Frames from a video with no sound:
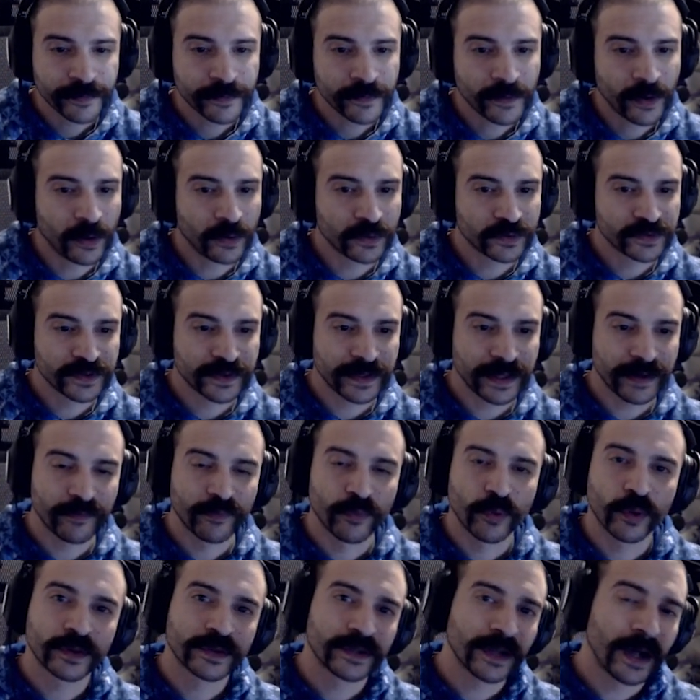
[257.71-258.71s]
Also, they've
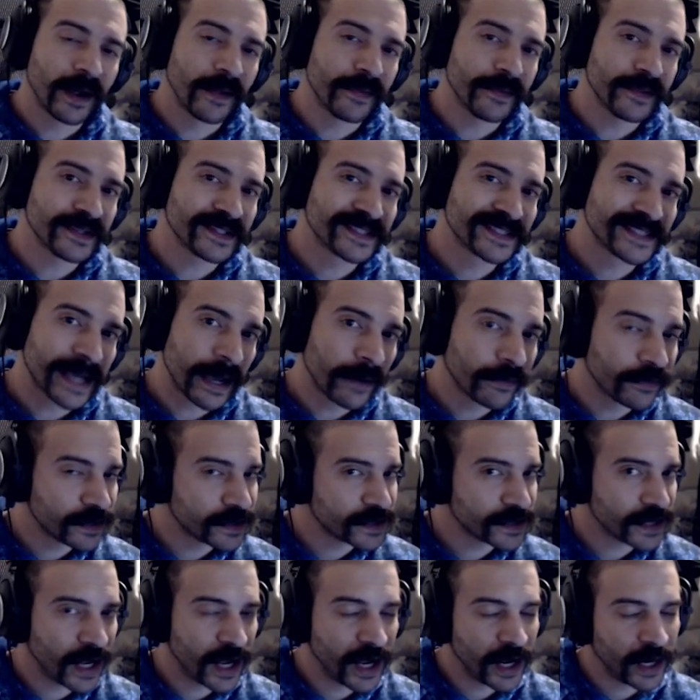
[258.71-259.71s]
worked on the sound
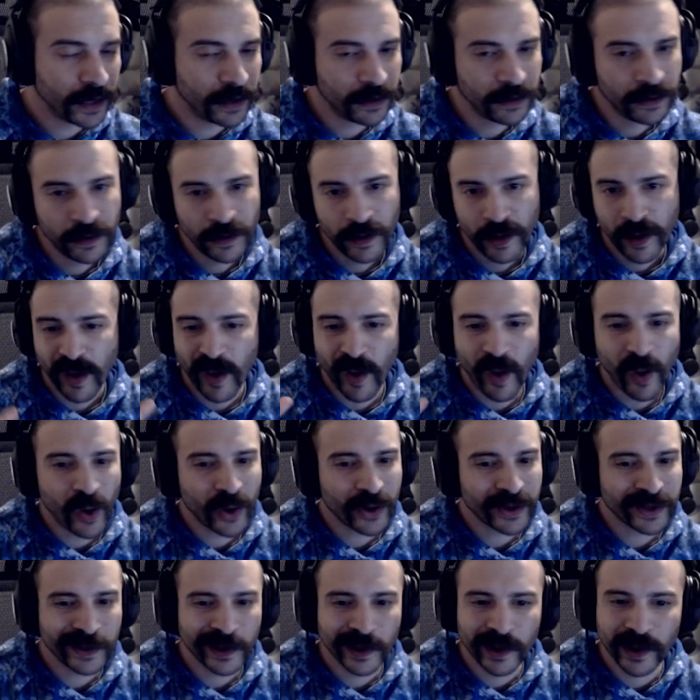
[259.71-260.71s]
design,
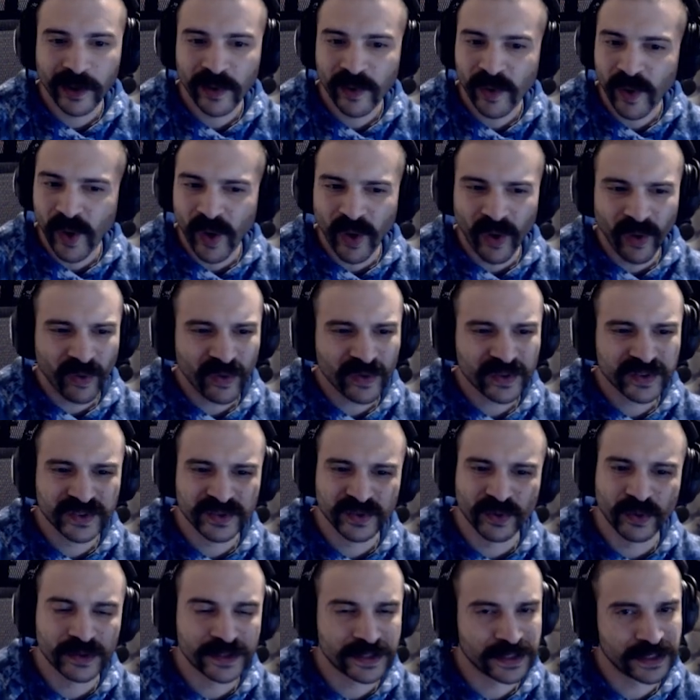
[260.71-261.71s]
audio, all
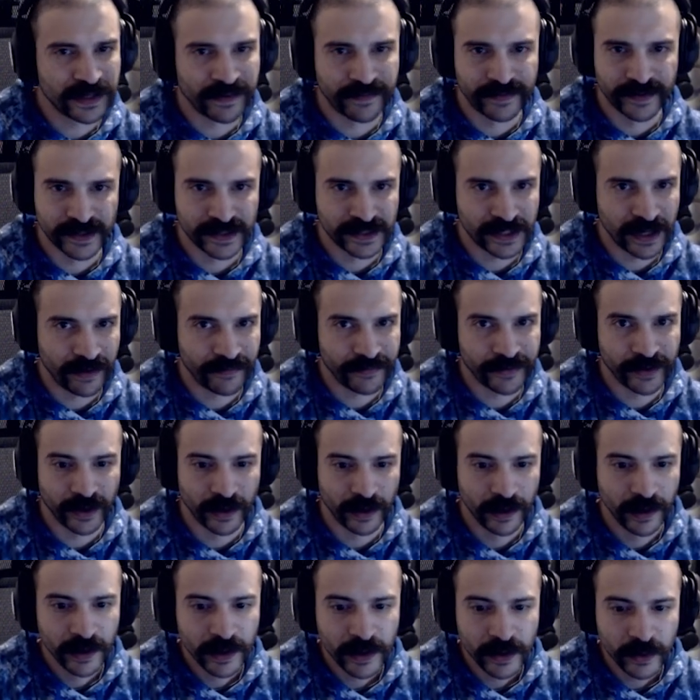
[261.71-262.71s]
sorts of different stuff here,
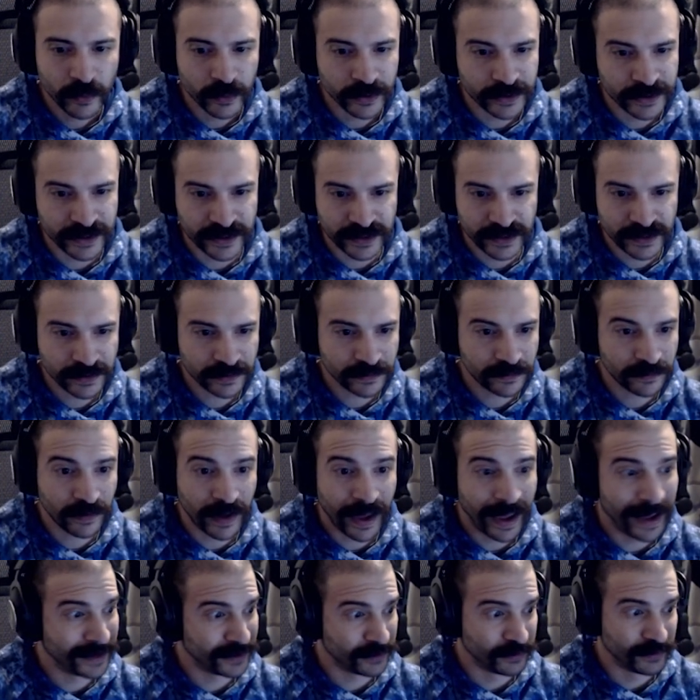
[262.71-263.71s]
which is,
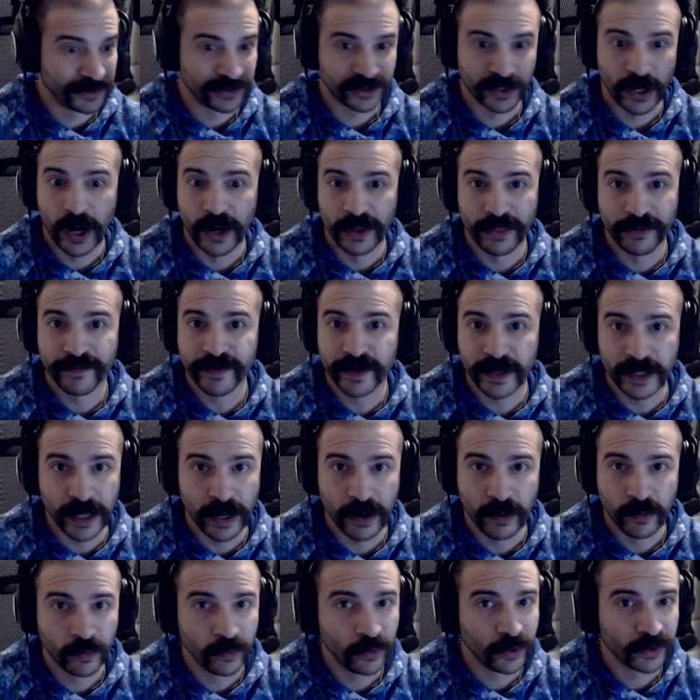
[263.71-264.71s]
as we saw in the
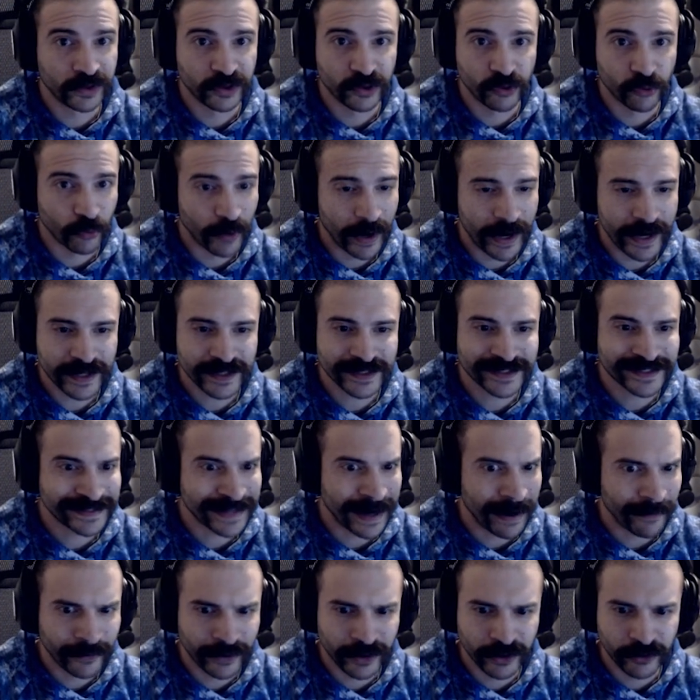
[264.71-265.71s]
video, looked great,
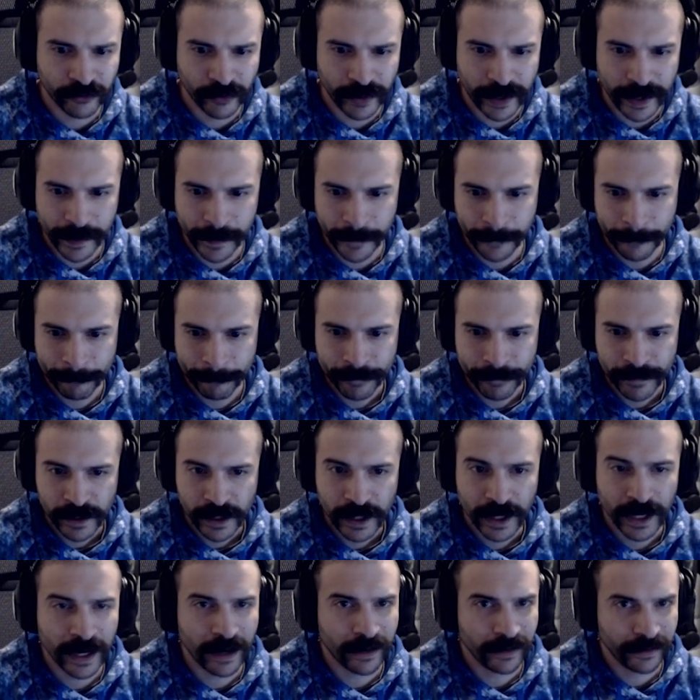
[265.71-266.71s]
sounded great,
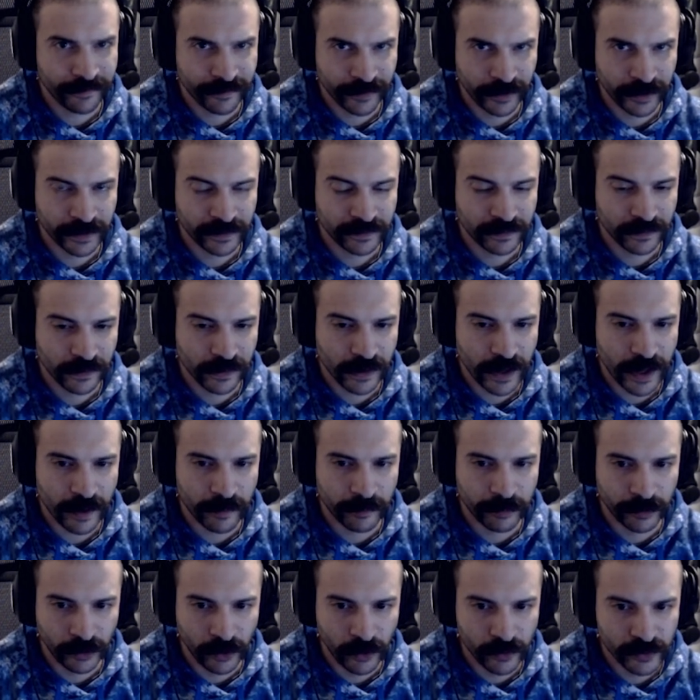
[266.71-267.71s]
and I'll leave a link to that
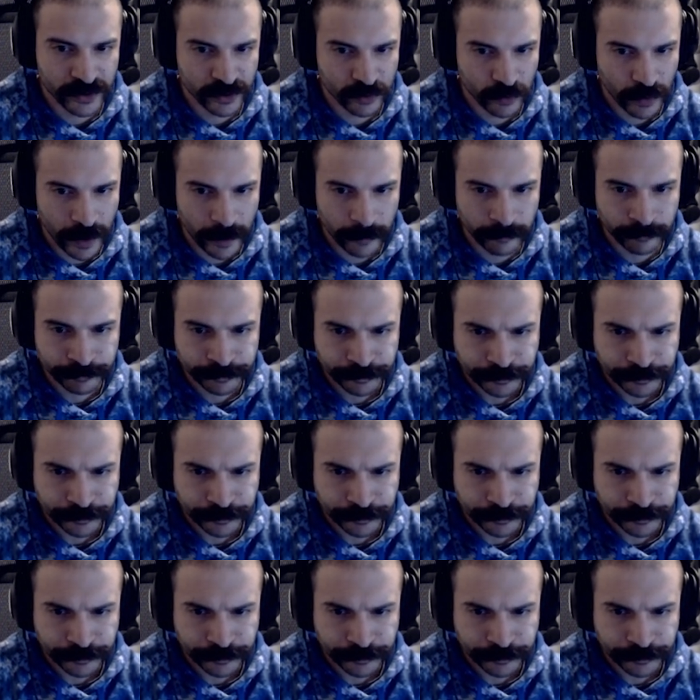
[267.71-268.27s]
below as well.